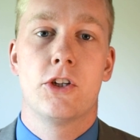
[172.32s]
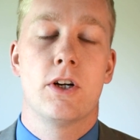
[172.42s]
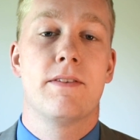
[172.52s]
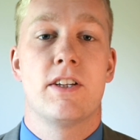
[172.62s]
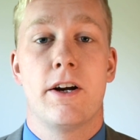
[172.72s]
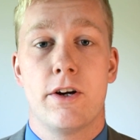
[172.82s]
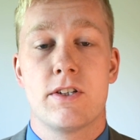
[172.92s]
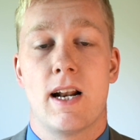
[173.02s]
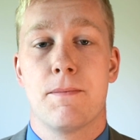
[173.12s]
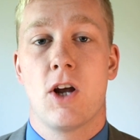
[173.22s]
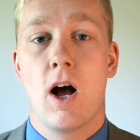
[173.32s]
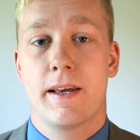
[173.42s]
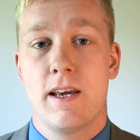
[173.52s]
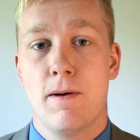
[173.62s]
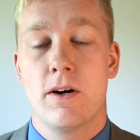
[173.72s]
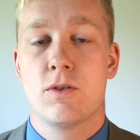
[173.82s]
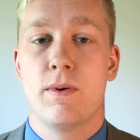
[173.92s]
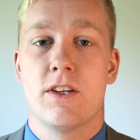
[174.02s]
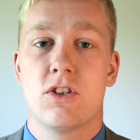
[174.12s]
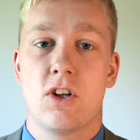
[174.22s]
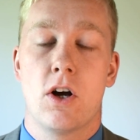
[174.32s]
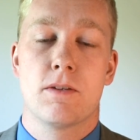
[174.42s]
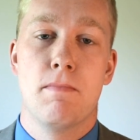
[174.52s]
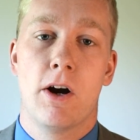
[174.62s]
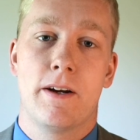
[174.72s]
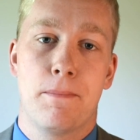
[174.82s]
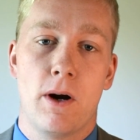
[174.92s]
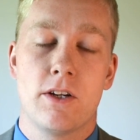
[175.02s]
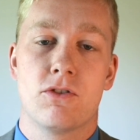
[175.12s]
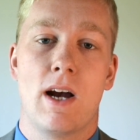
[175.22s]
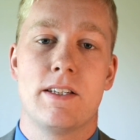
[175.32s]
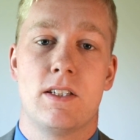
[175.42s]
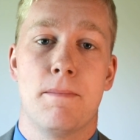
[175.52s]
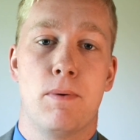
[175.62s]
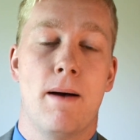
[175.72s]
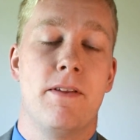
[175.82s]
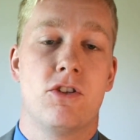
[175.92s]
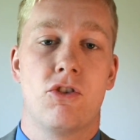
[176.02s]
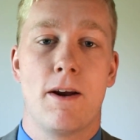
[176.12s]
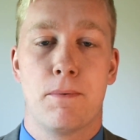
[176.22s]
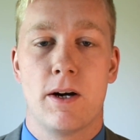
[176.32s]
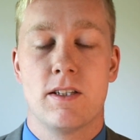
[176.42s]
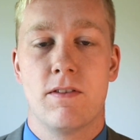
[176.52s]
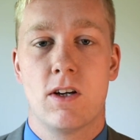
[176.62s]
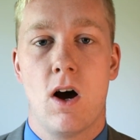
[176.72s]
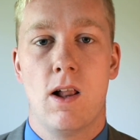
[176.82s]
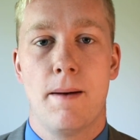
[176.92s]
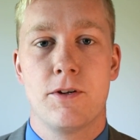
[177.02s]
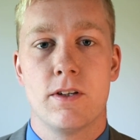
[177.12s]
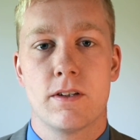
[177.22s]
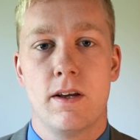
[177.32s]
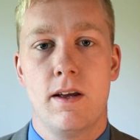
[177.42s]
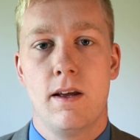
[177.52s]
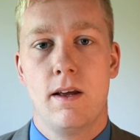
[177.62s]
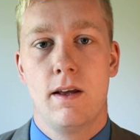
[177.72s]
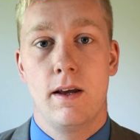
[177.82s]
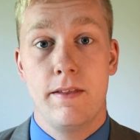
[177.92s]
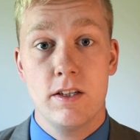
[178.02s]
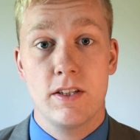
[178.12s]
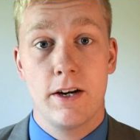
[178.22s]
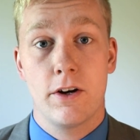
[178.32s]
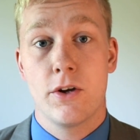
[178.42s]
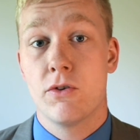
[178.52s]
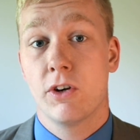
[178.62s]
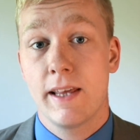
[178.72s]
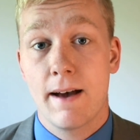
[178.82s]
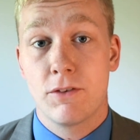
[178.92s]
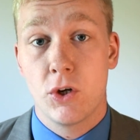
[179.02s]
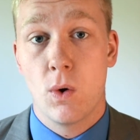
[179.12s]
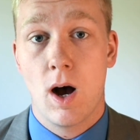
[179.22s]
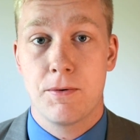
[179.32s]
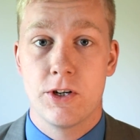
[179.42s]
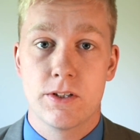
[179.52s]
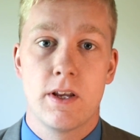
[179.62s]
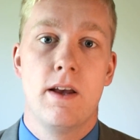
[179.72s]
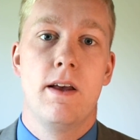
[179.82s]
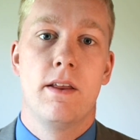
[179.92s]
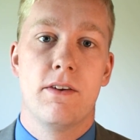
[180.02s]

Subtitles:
The alternative scenarios that I'm talking about is when the stock's market price rises above the strike price of the call options. In this scenario, you really have 2 options.